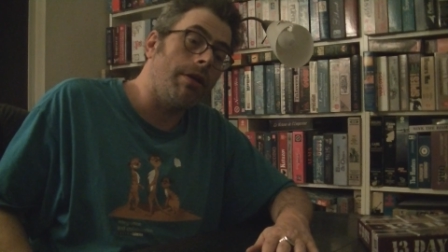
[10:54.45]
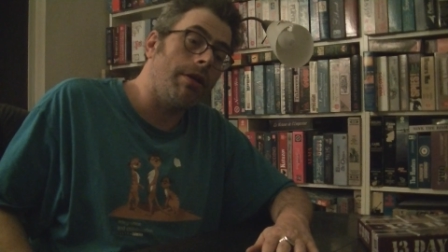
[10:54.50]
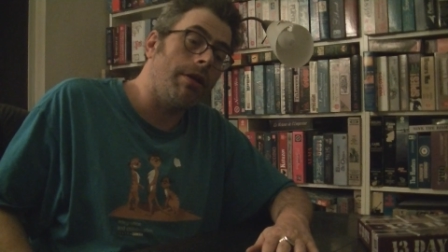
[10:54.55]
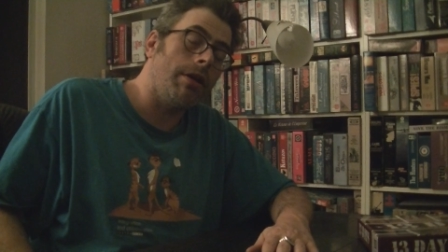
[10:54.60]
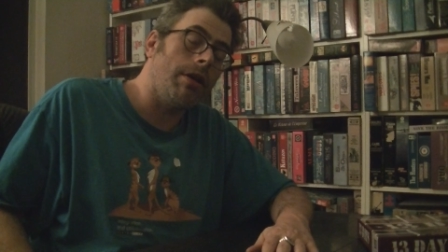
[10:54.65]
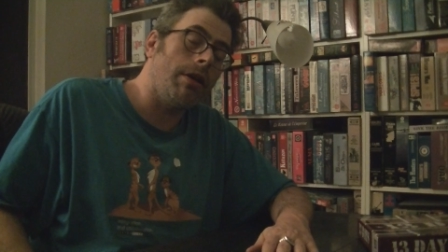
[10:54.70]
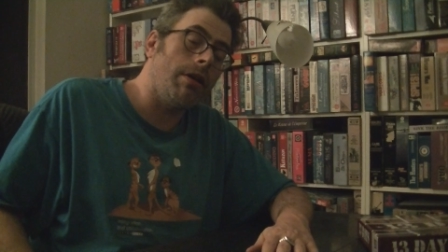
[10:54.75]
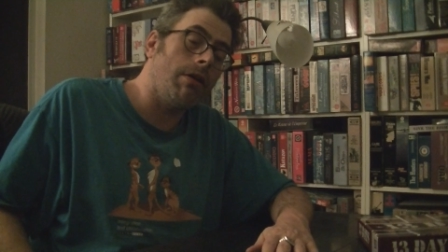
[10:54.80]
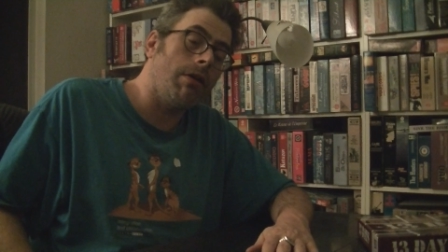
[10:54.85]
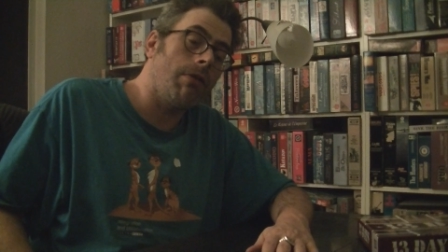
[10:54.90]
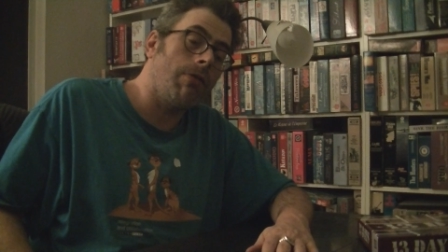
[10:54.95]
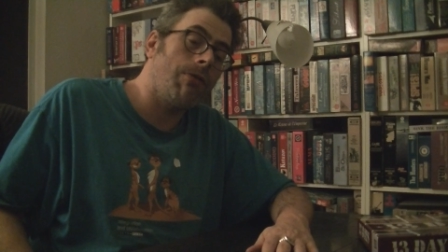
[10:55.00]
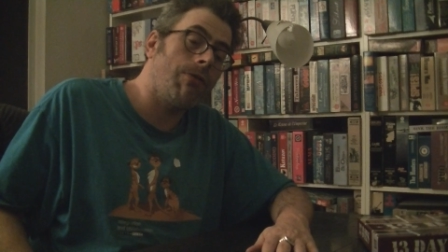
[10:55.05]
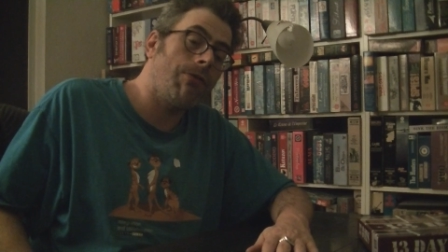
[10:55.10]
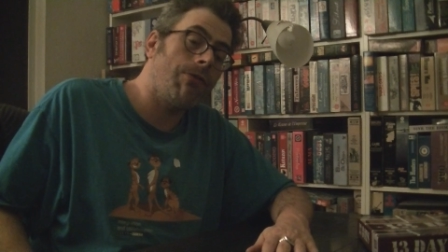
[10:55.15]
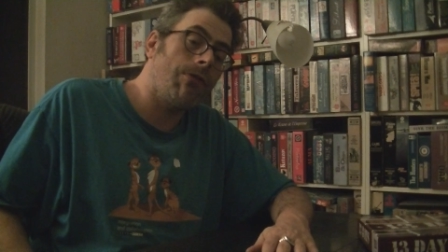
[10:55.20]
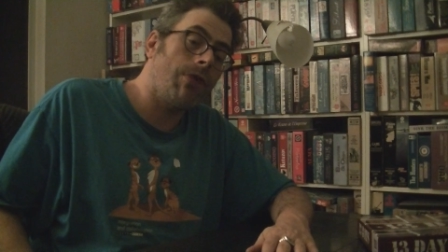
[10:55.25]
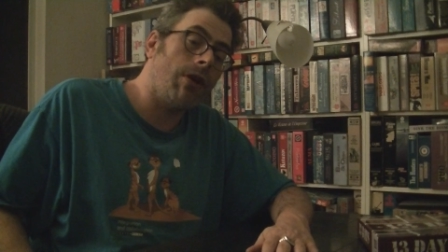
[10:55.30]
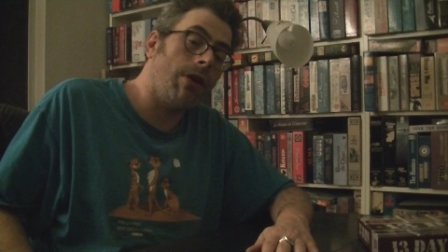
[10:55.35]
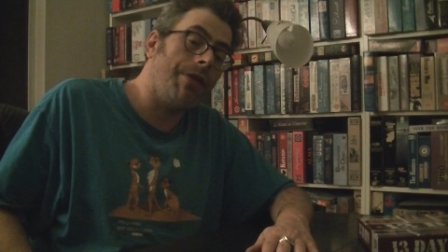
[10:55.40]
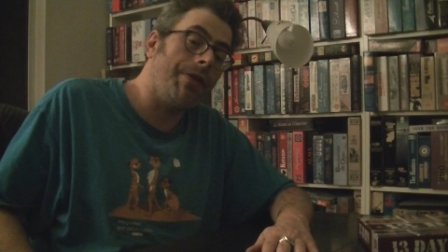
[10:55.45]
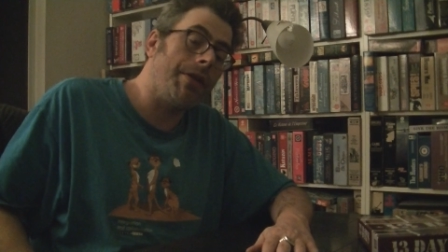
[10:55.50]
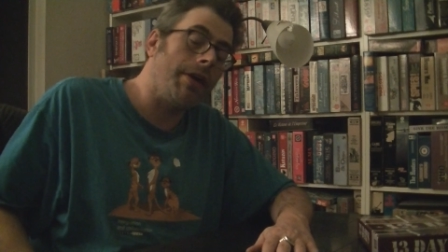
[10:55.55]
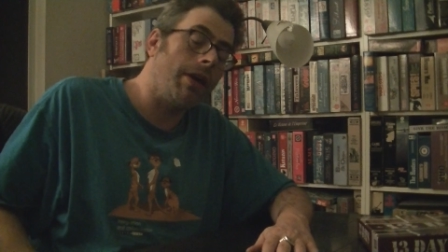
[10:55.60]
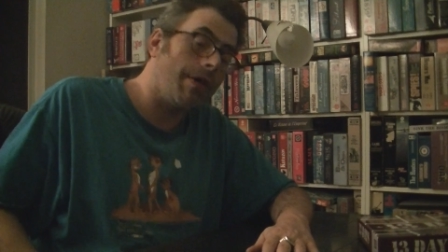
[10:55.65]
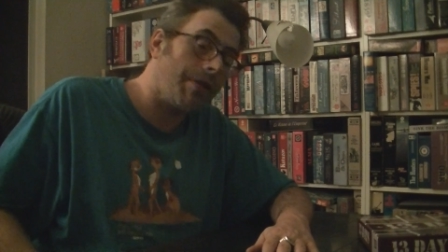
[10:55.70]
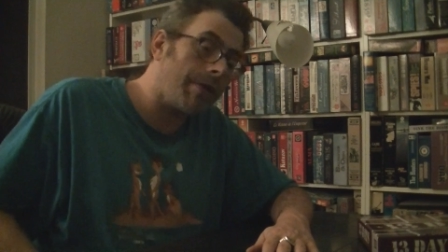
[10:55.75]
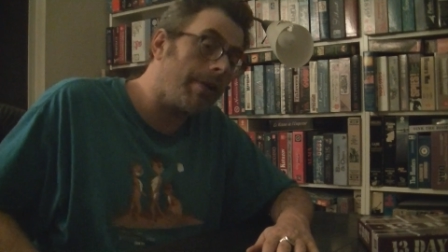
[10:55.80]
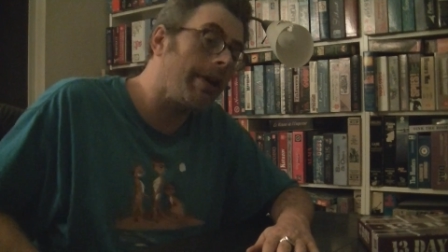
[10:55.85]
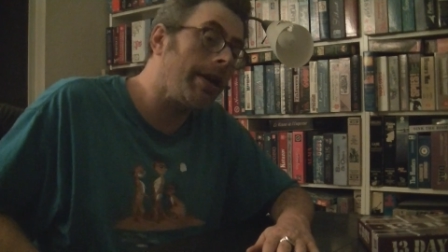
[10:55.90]
If, on the
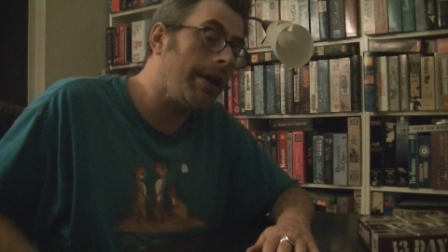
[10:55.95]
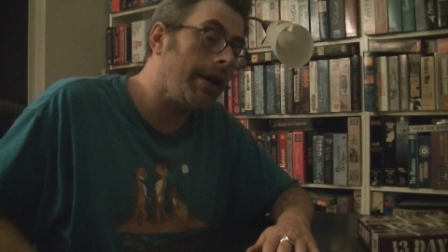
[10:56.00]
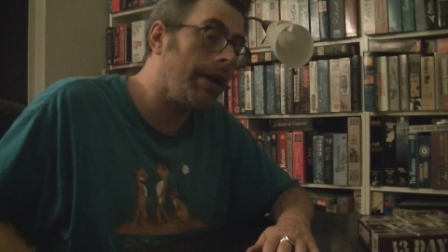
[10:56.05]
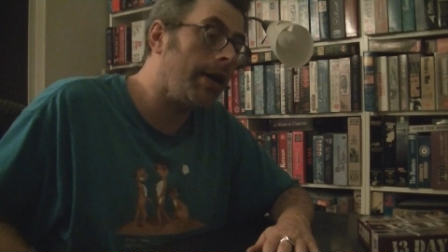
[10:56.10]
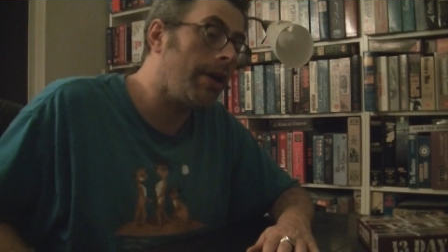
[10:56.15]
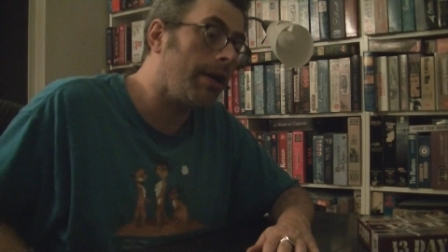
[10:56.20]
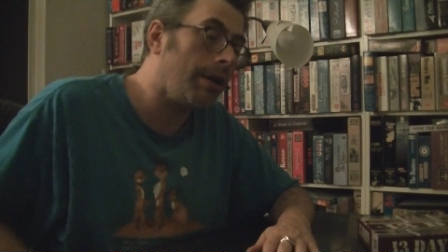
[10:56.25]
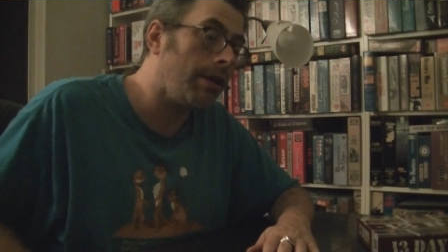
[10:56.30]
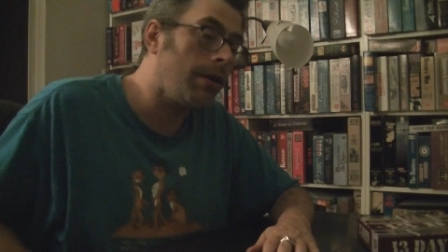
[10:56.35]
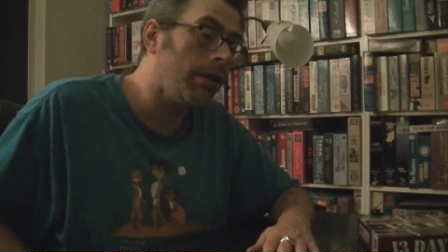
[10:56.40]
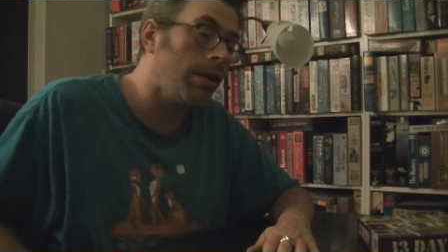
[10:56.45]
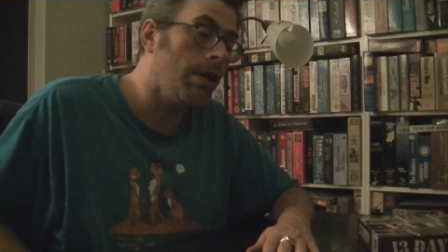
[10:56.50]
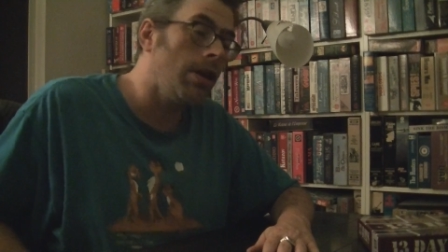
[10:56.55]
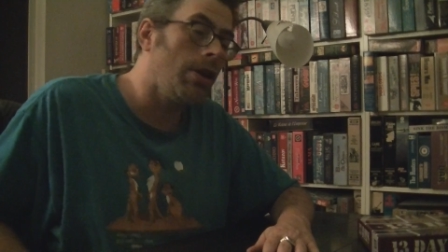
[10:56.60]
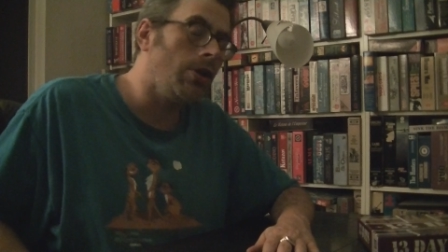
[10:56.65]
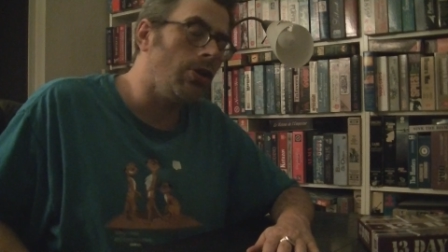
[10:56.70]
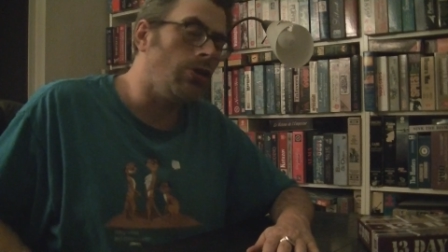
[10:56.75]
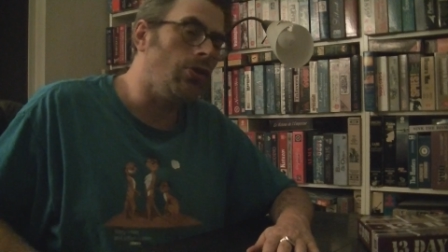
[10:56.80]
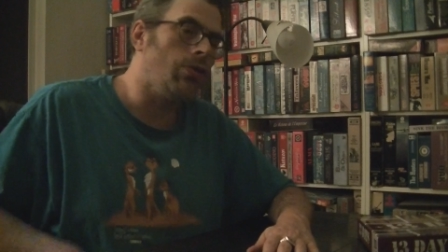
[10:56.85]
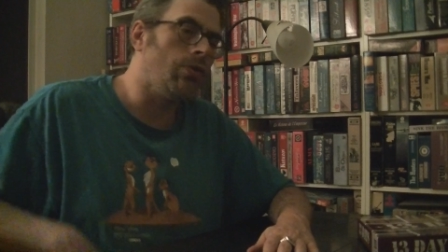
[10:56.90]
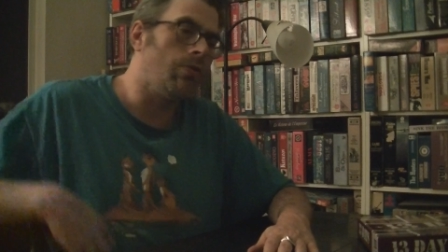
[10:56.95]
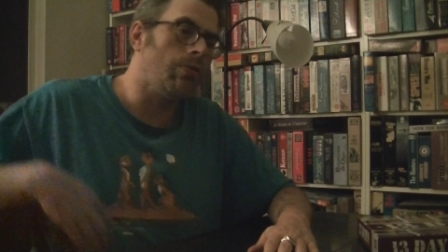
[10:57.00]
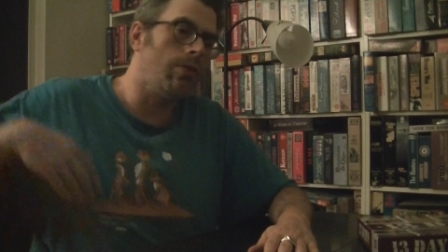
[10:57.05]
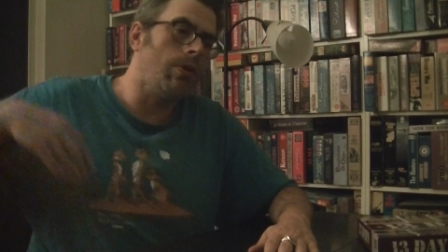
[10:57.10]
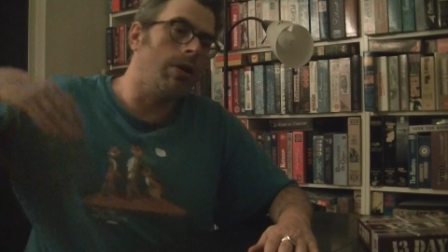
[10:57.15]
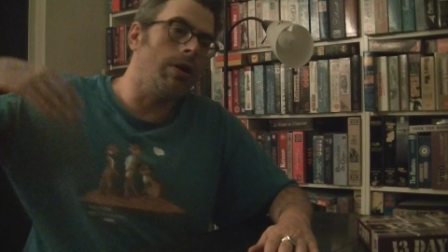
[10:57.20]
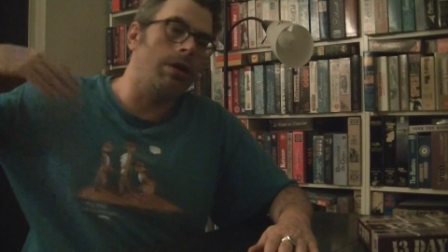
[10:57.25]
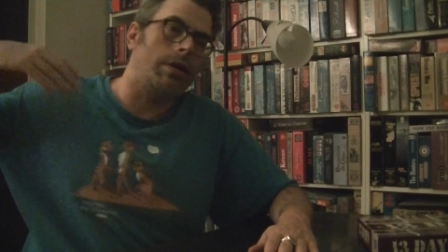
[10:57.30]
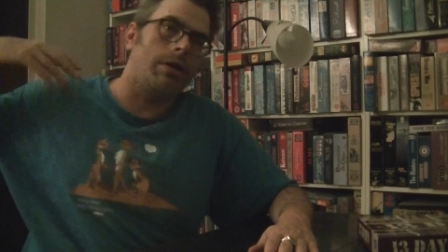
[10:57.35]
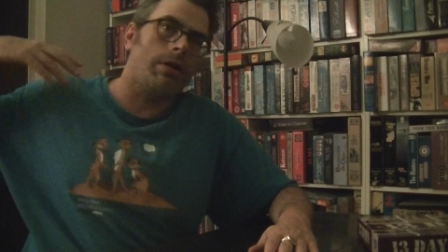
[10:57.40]
other hand, you
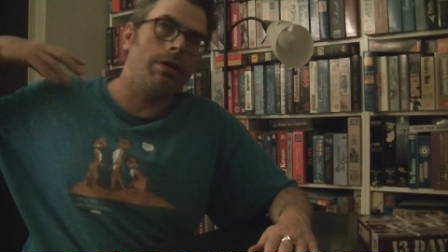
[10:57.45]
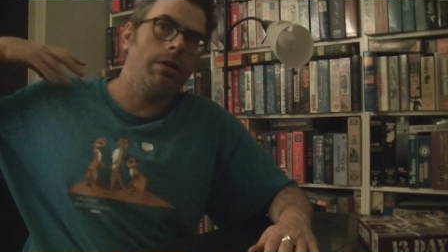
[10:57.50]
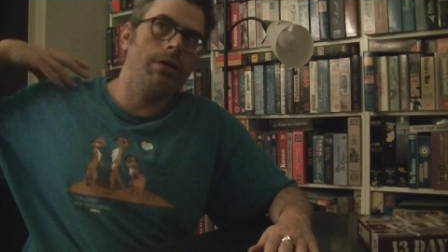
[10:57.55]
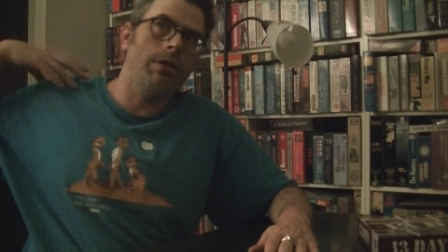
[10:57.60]
want,